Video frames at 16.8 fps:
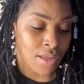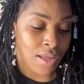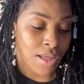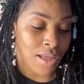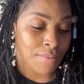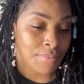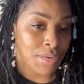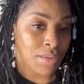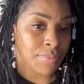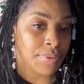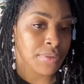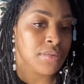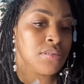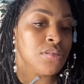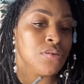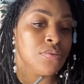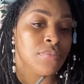I'm not
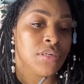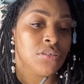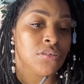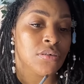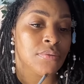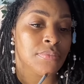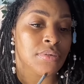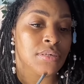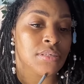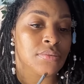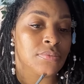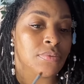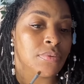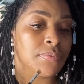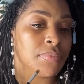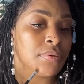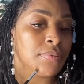putting too much on because
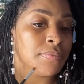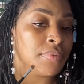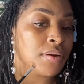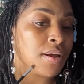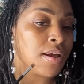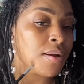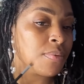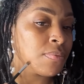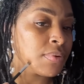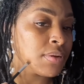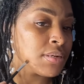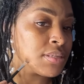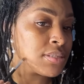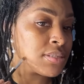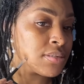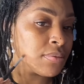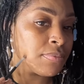remember, I want
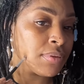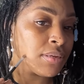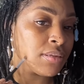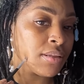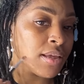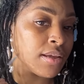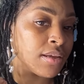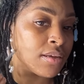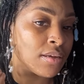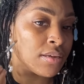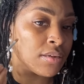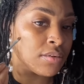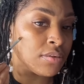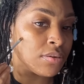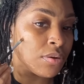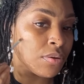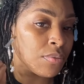it to be like a
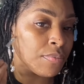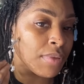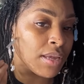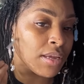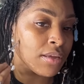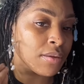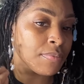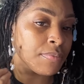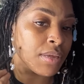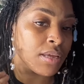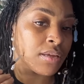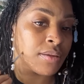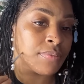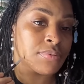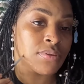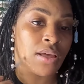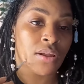no makeup,
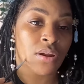so I